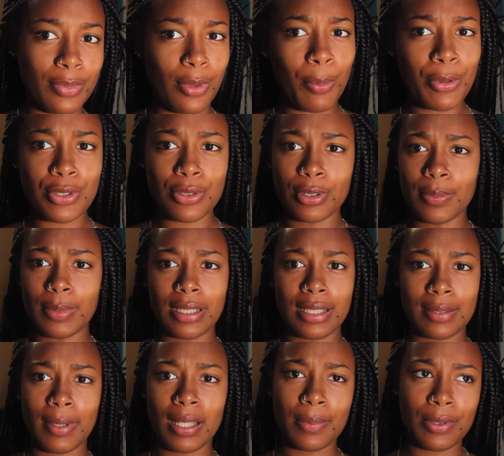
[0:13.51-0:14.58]
Almost 3,
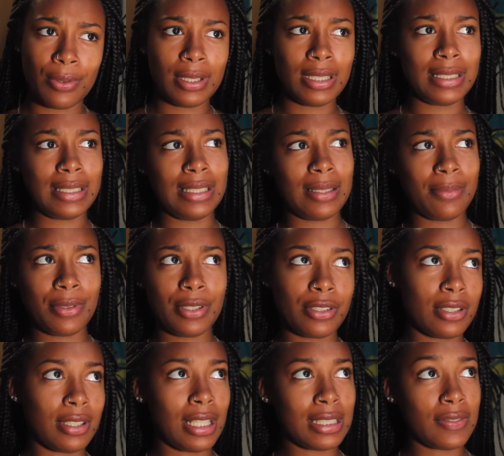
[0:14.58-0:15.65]
because back in 2018, I'm pretty
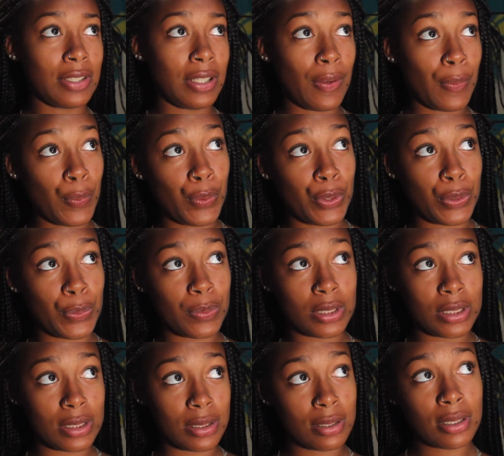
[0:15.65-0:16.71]
sure the last video I recorded
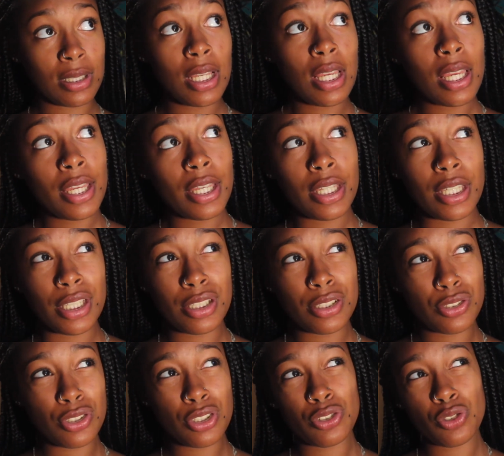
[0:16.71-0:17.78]
was
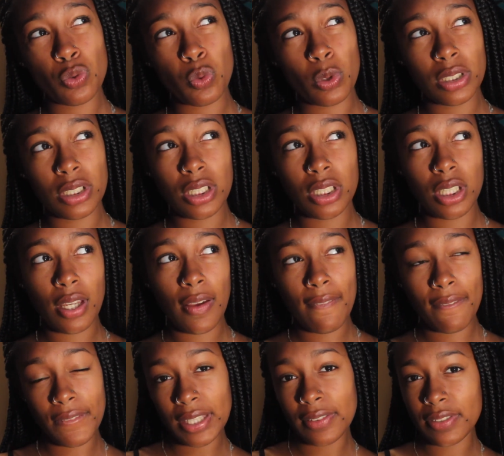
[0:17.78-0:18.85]
in
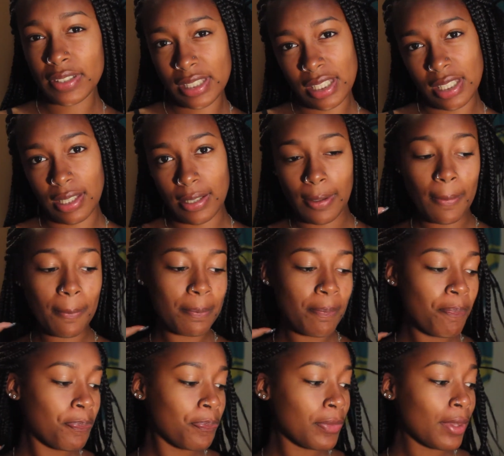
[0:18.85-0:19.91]
2015.
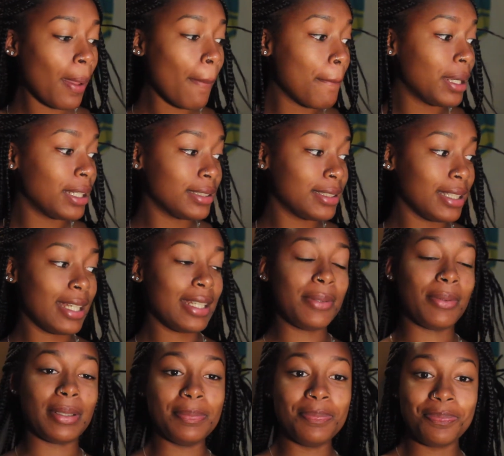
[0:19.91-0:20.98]
But
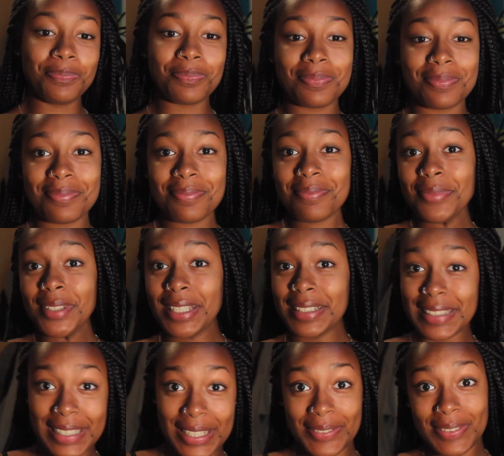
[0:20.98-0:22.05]
anyway,
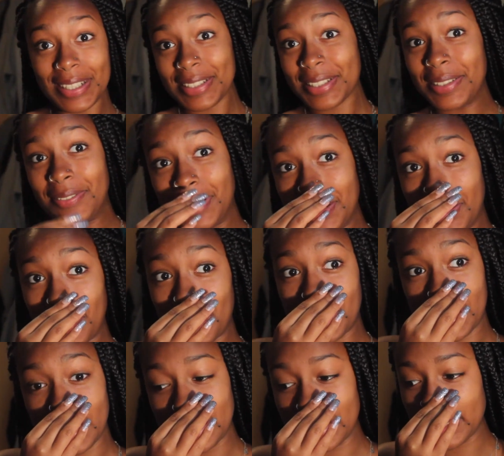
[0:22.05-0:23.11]
to get right to the video,
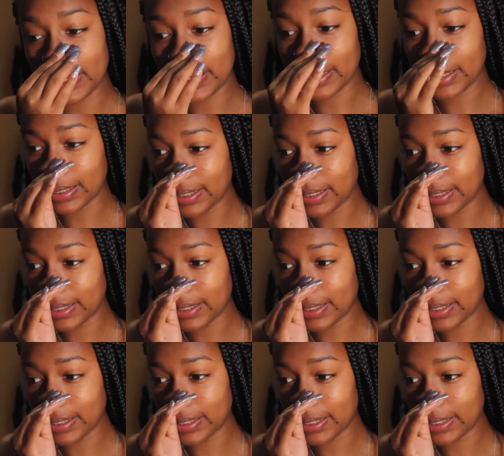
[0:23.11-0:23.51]
because